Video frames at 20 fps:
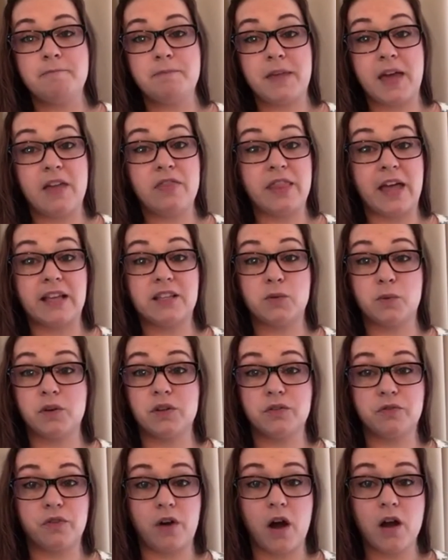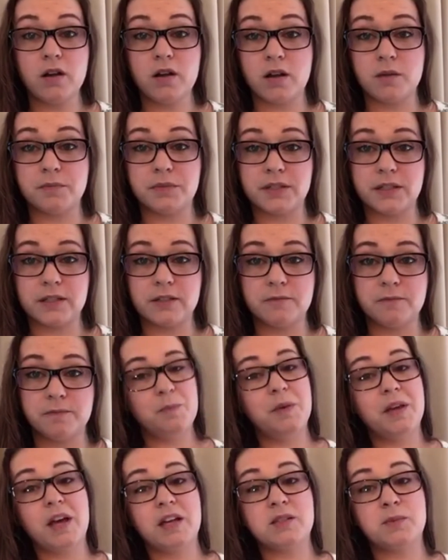And that's where the frog comes in.
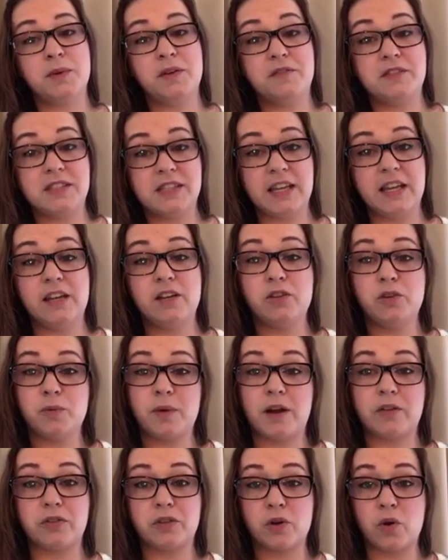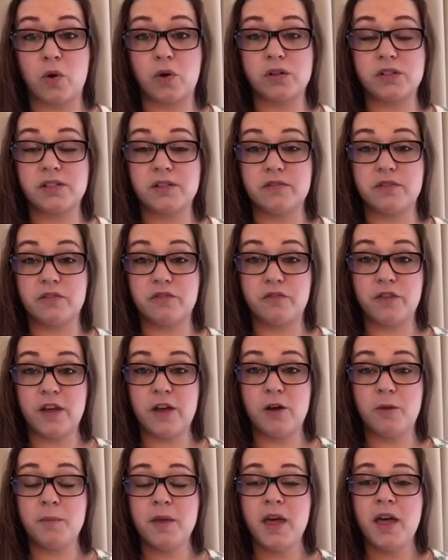Because we've seen throughout the course of the
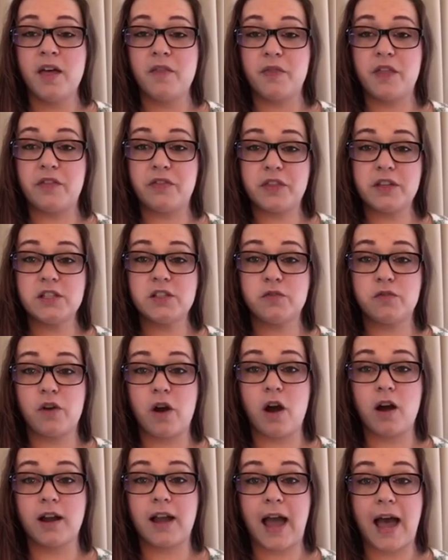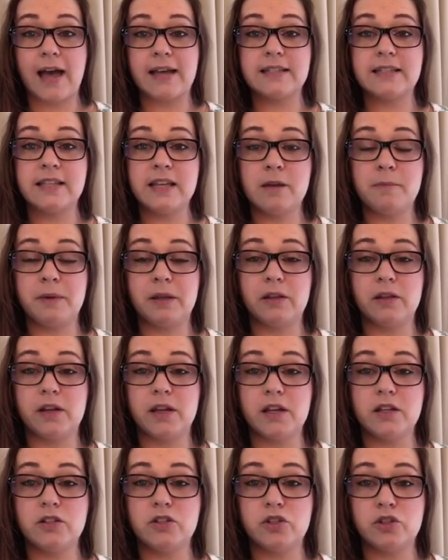film that this frog has the
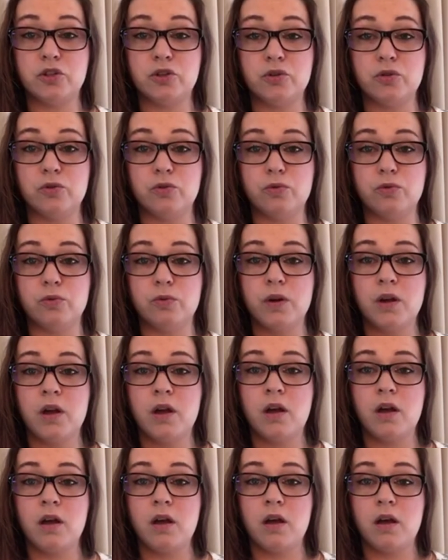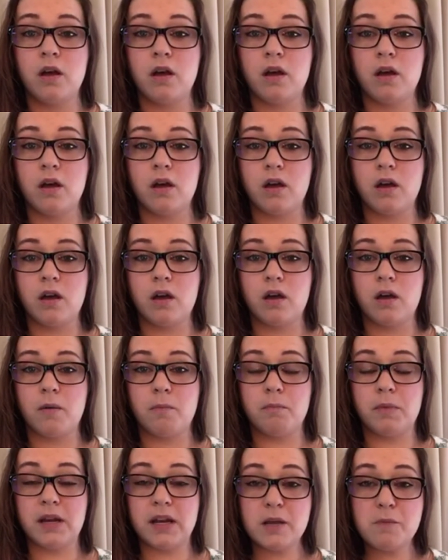ability to
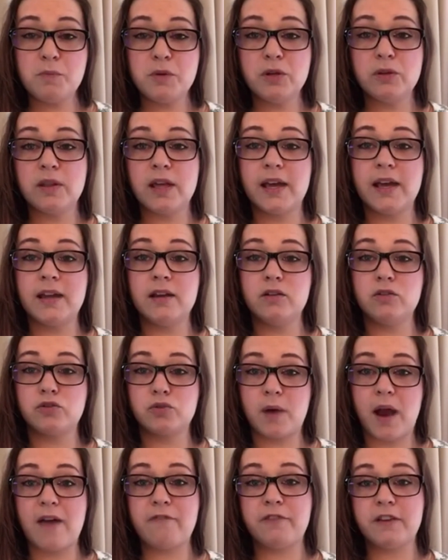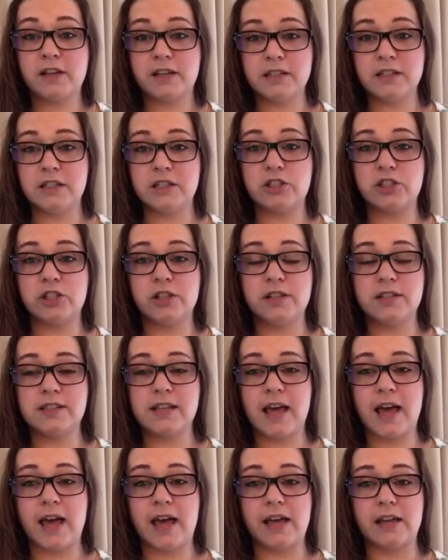manipulate traffic conditions
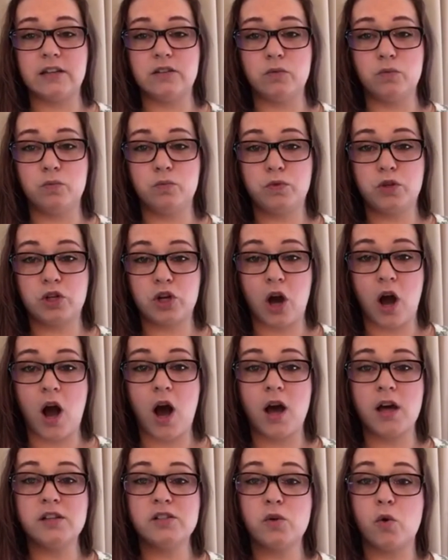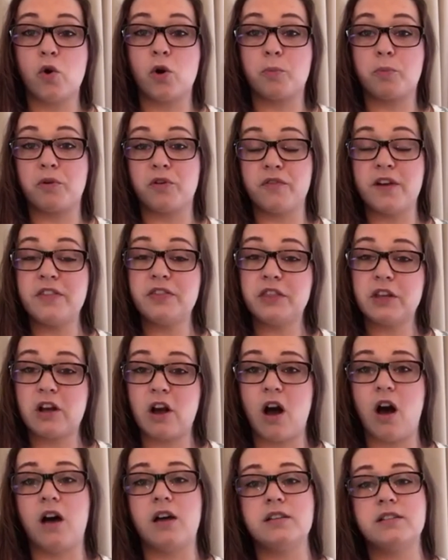and cause or prevent the
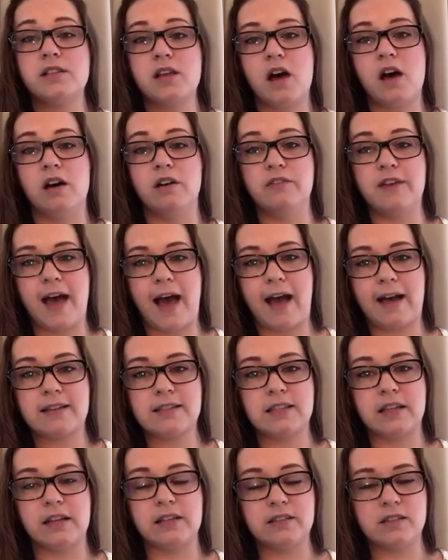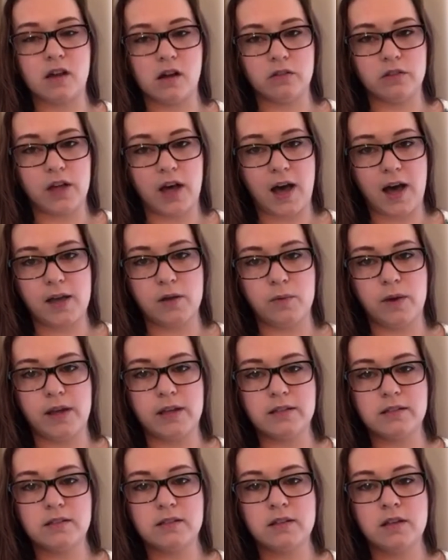cause of accidents on the
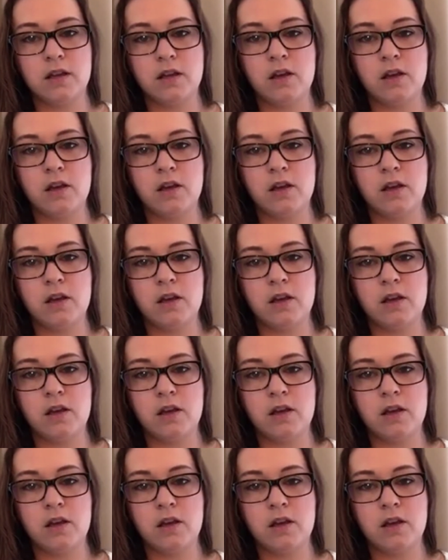highways.